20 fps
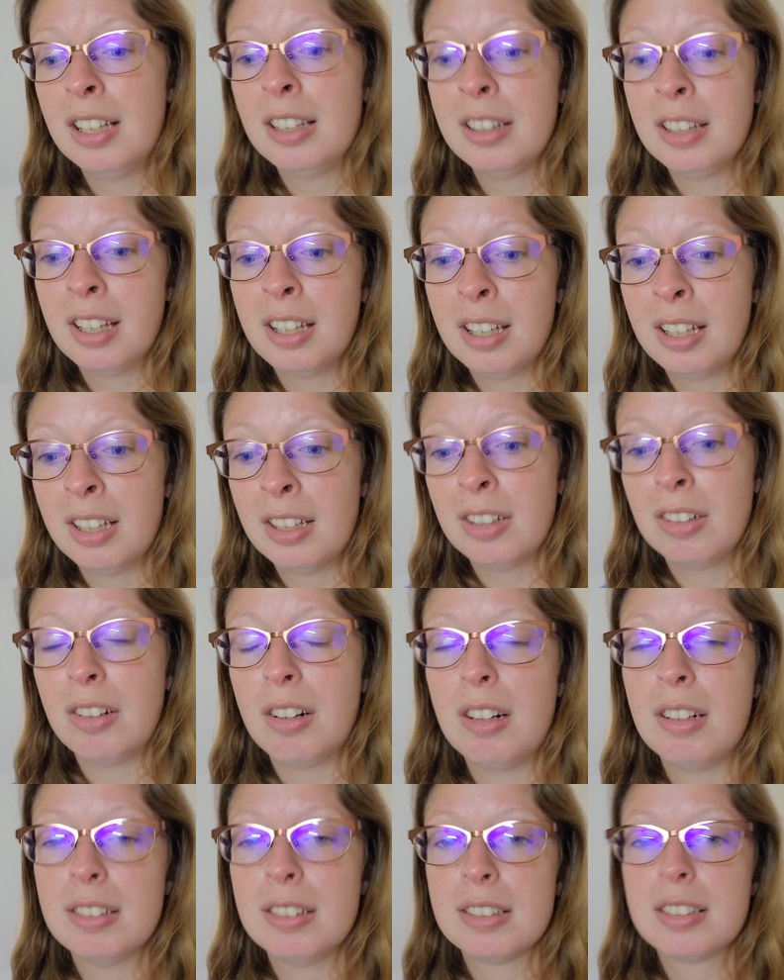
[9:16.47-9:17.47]
And
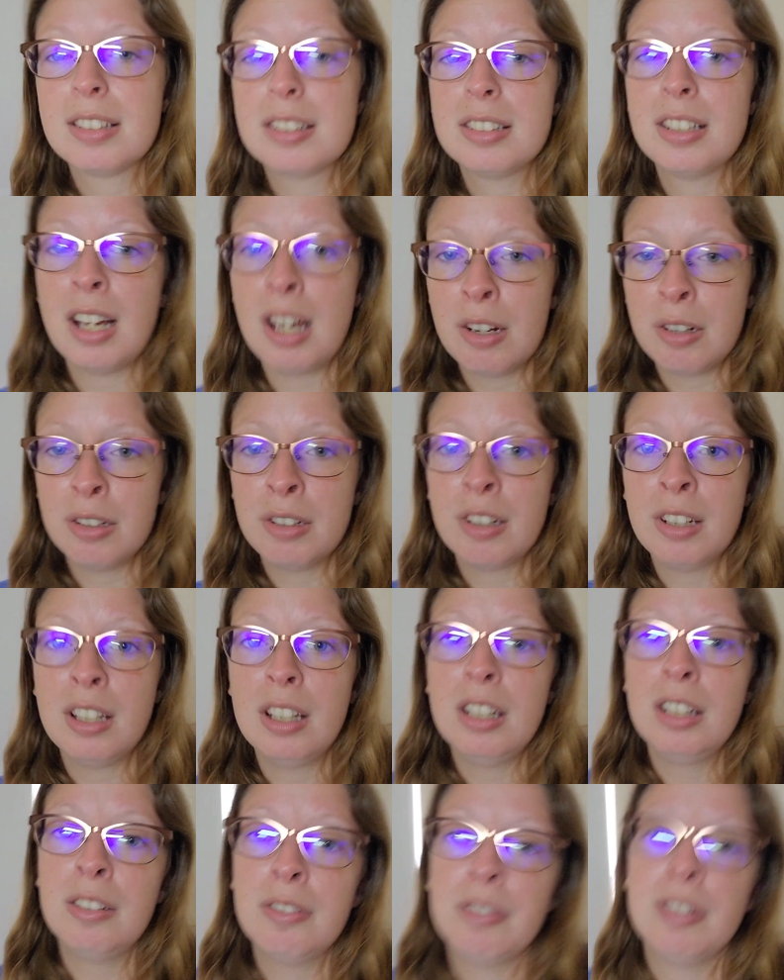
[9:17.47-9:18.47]
then on
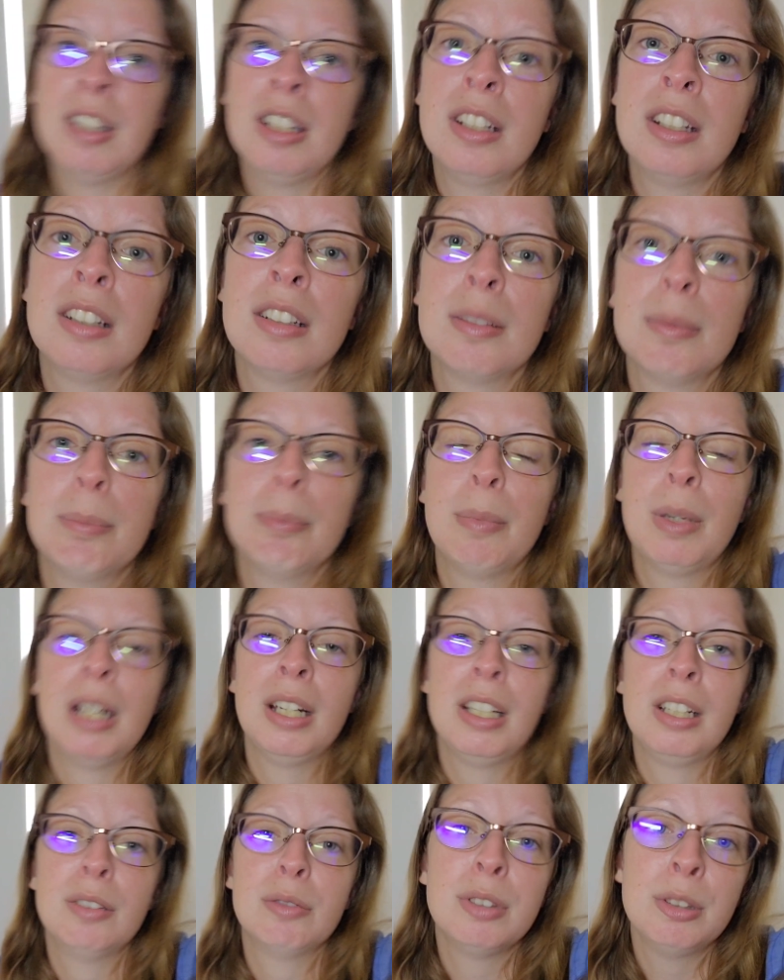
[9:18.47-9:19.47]
Saturday evening,
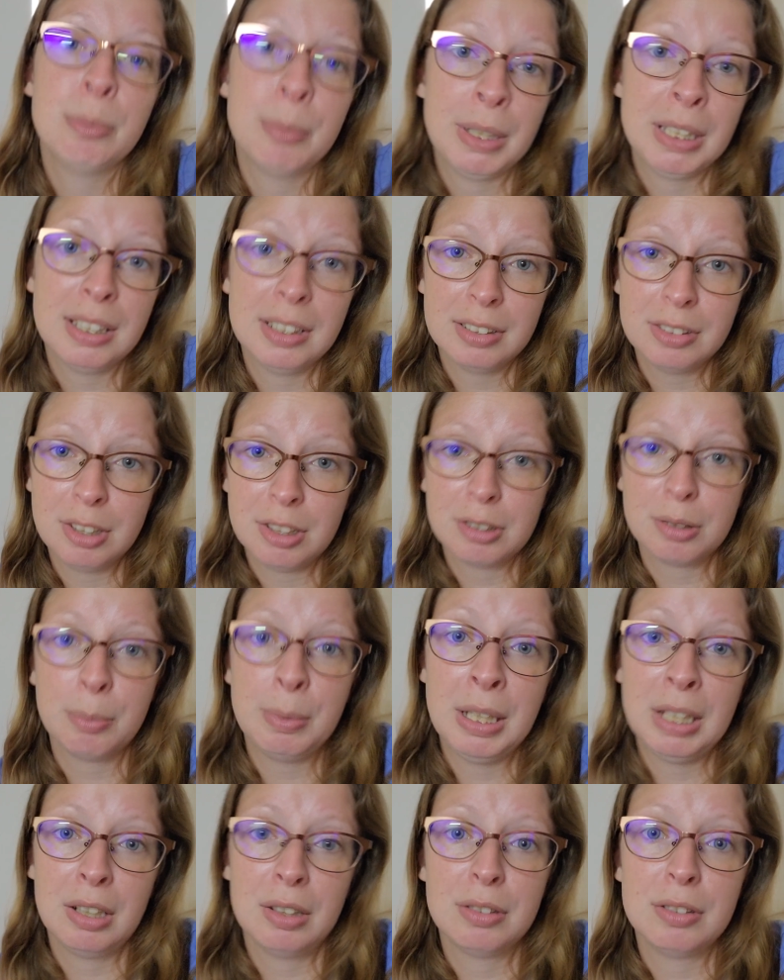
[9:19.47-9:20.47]
my roommate
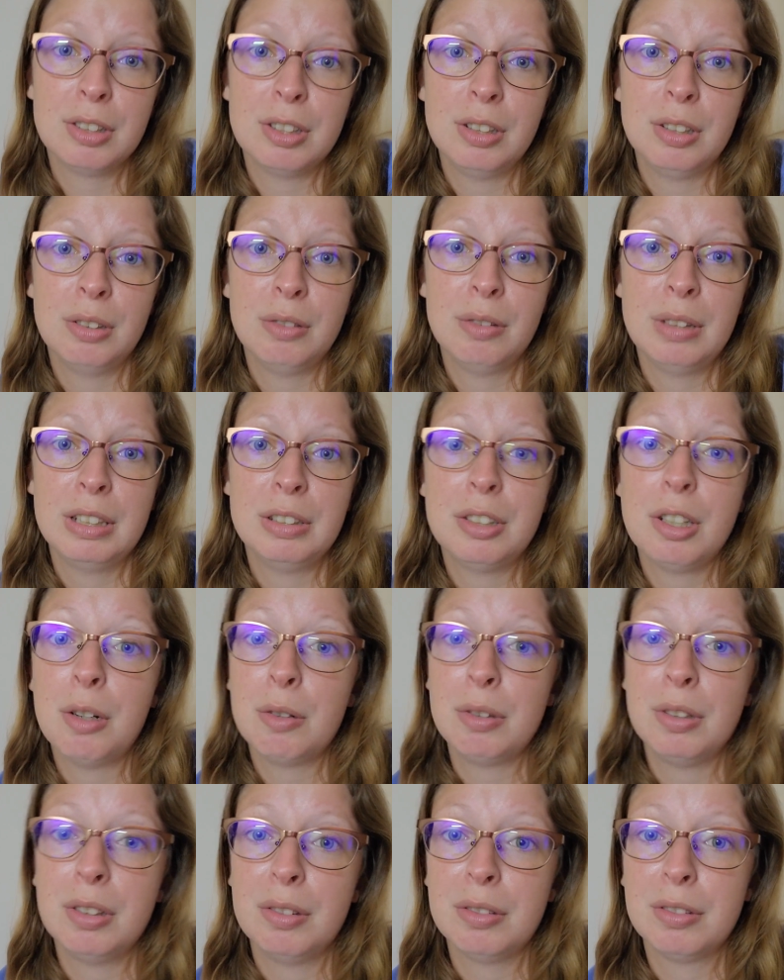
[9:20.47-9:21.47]
took me out to
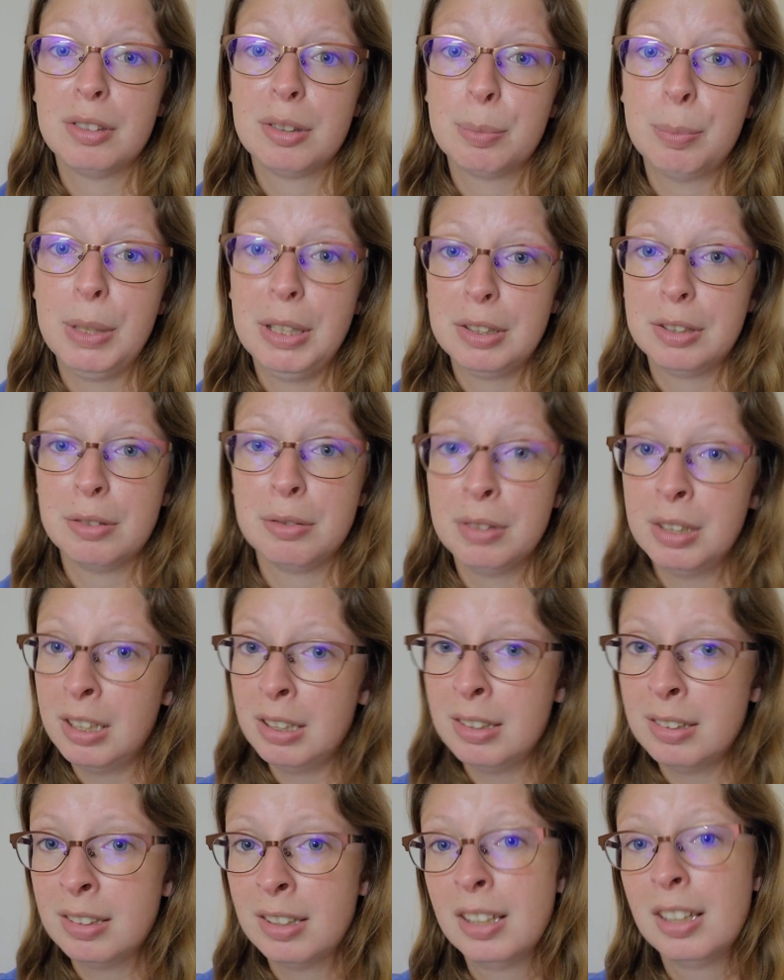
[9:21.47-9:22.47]
Antonio's
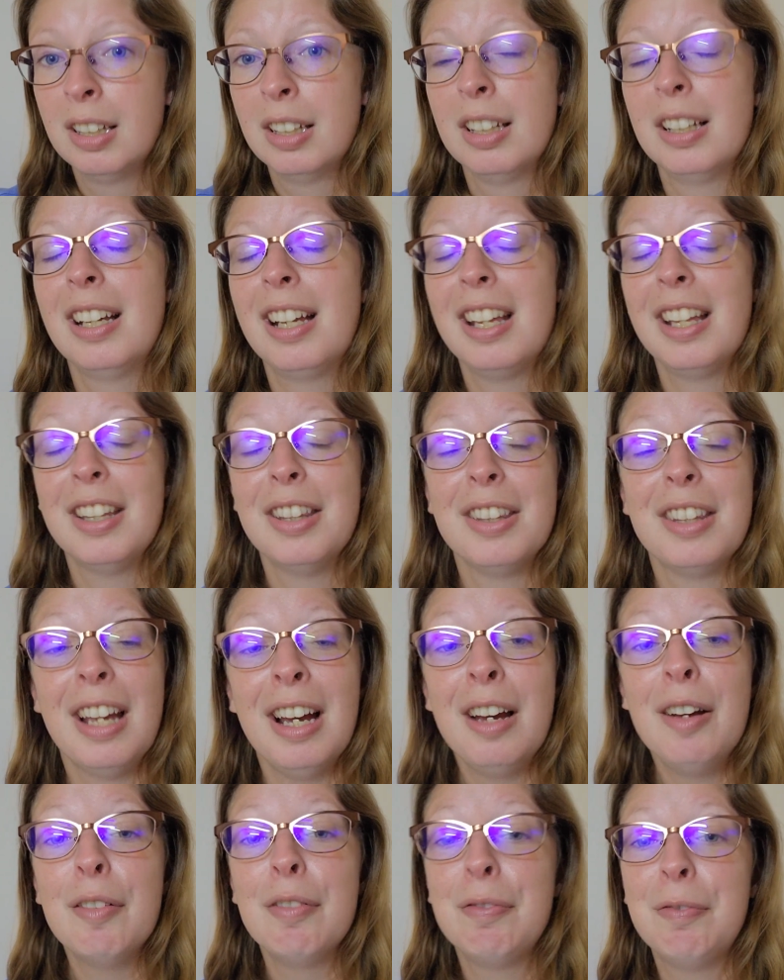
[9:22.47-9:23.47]
Pizzeria
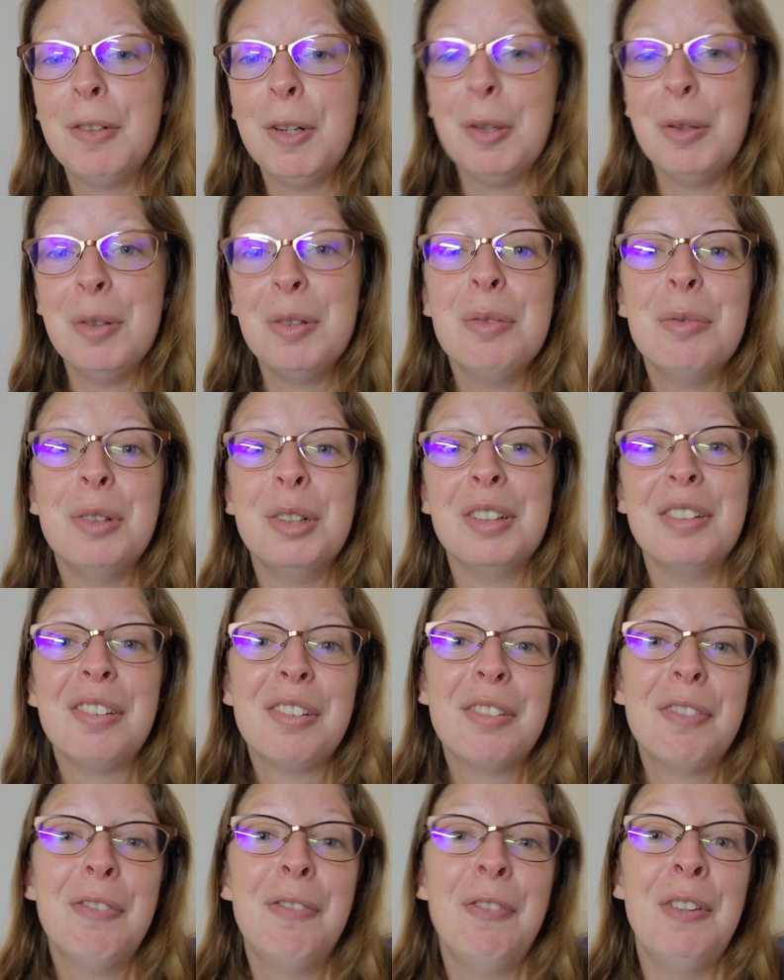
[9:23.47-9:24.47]
and that food
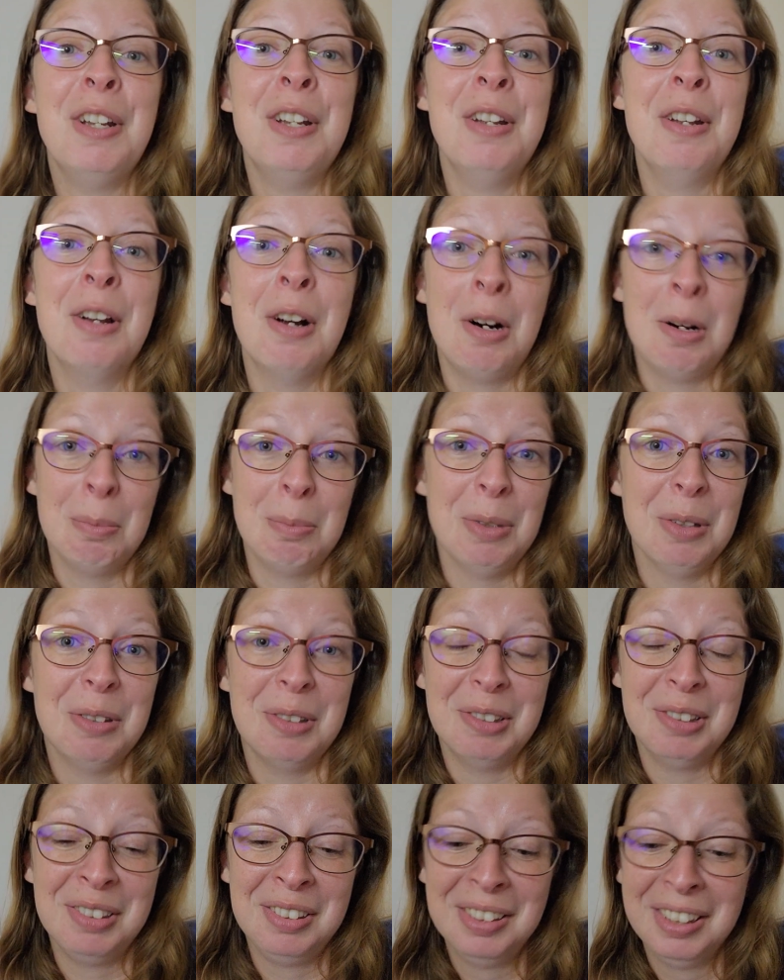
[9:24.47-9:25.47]
was
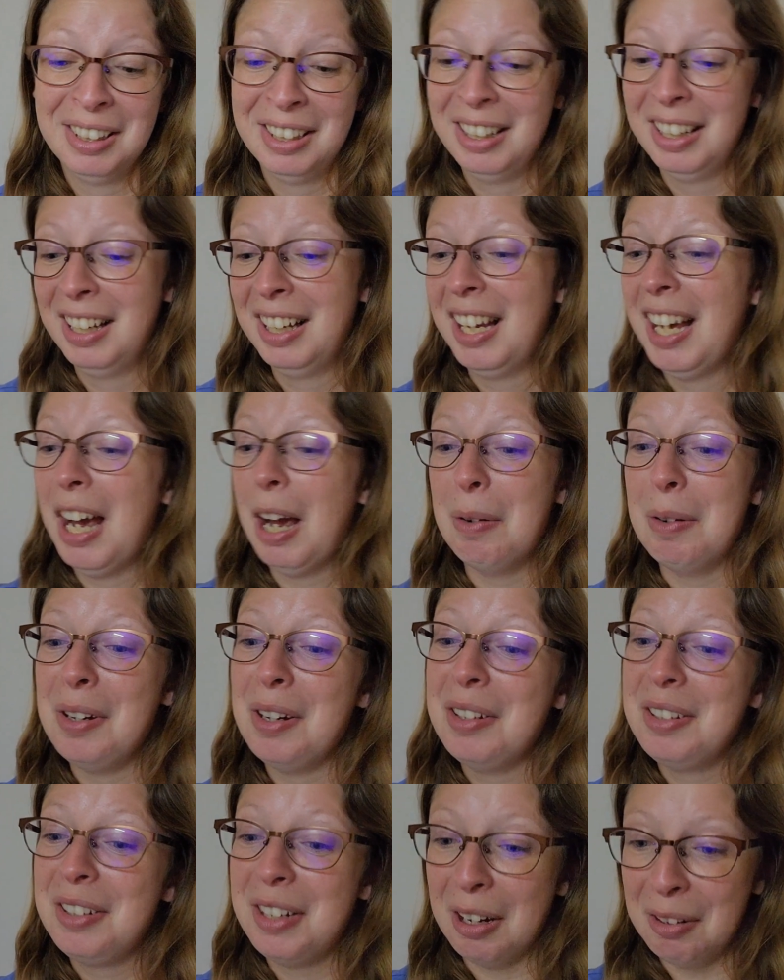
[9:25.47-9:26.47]
phenomenal. I
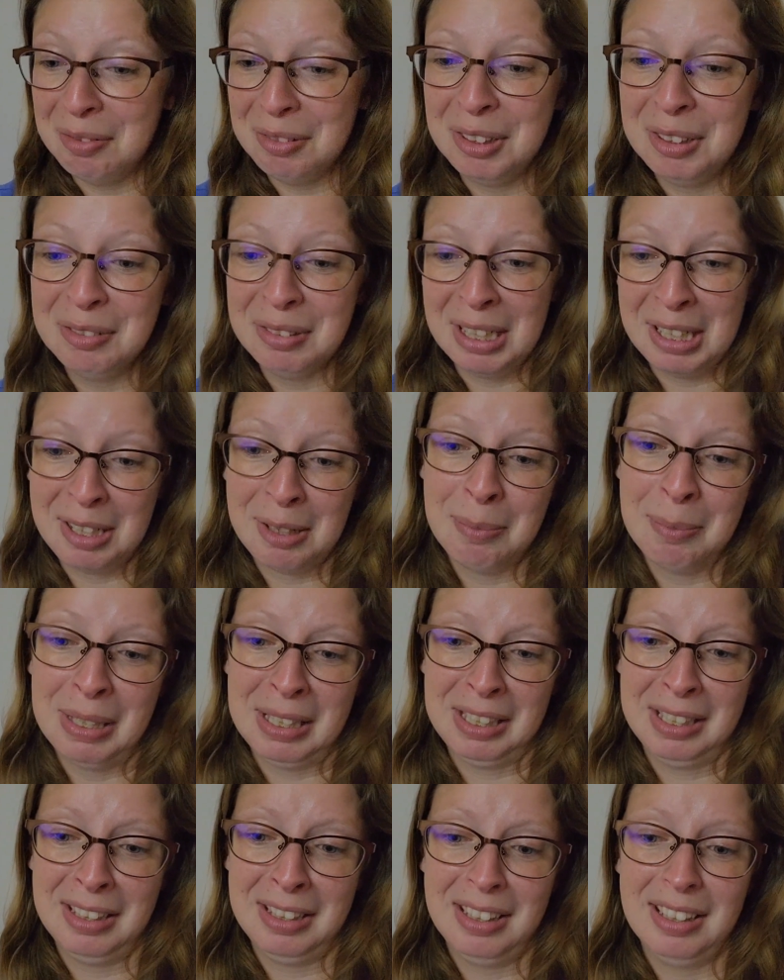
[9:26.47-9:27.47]
would definitely
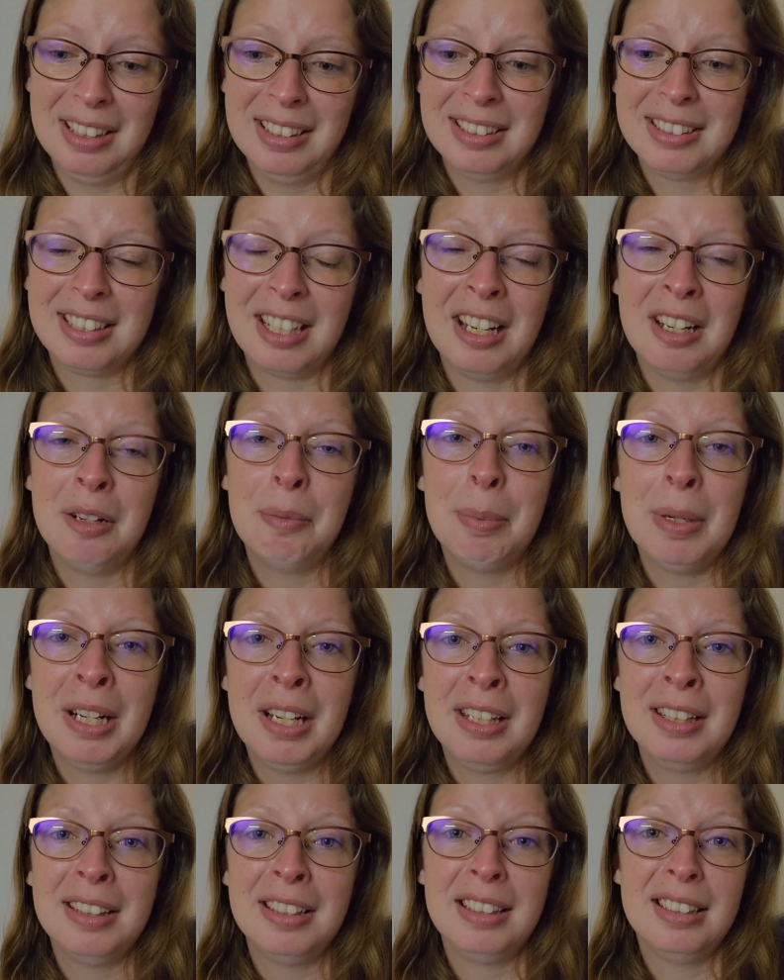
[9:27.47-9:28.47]
recommend. It's kind of
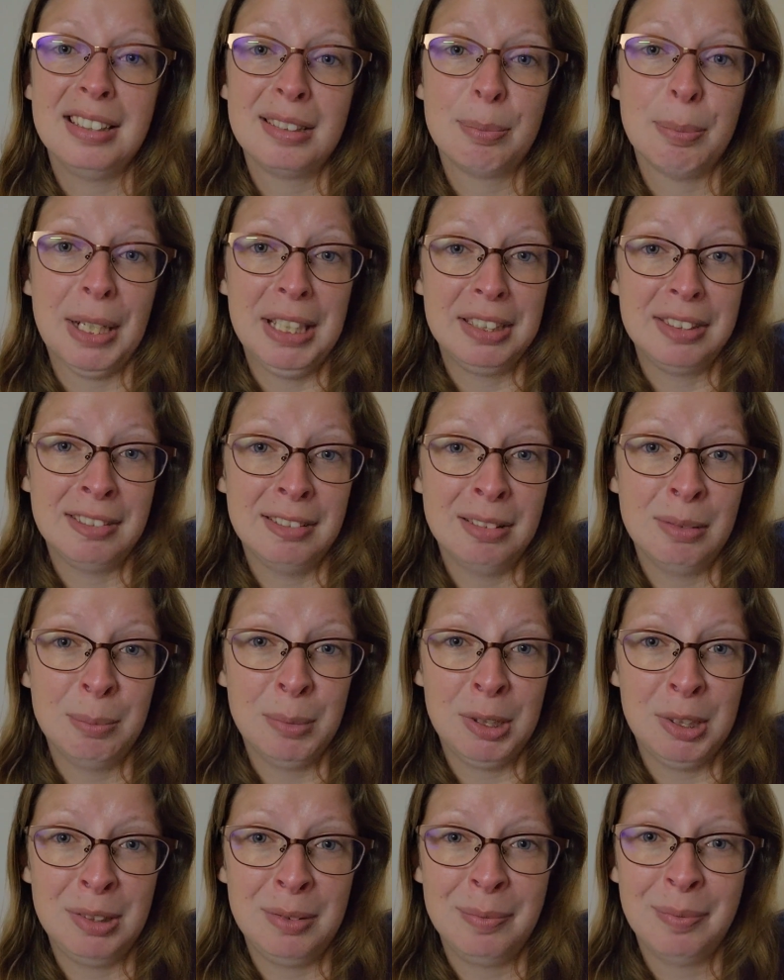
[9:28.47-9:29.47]
by the
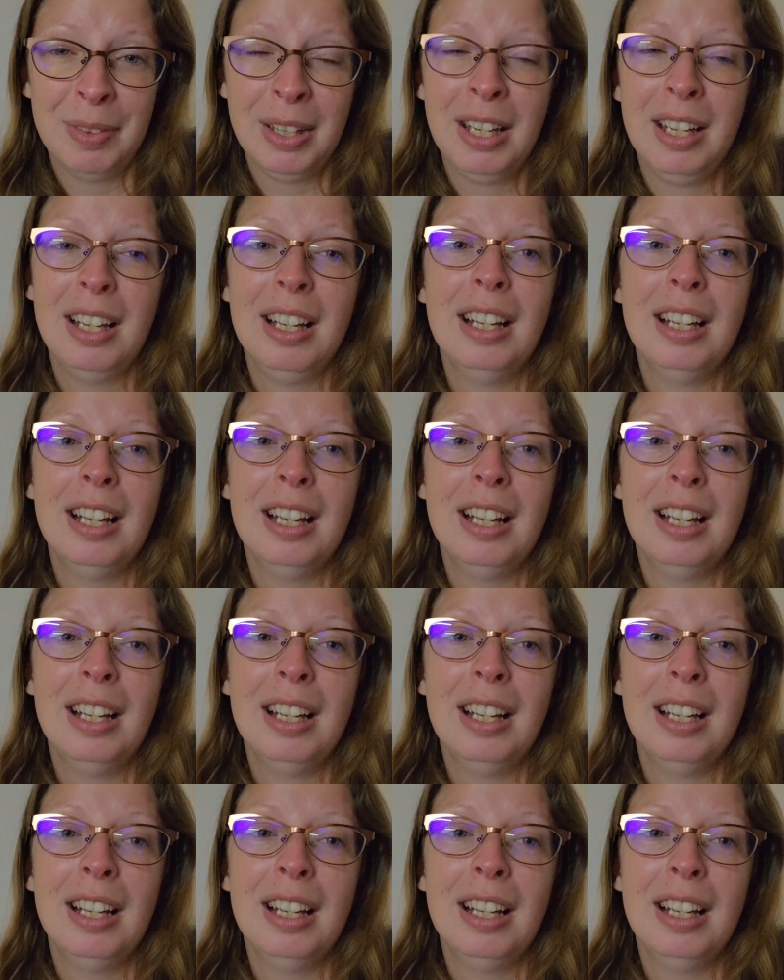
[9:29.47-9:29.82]
Spiceland Mall.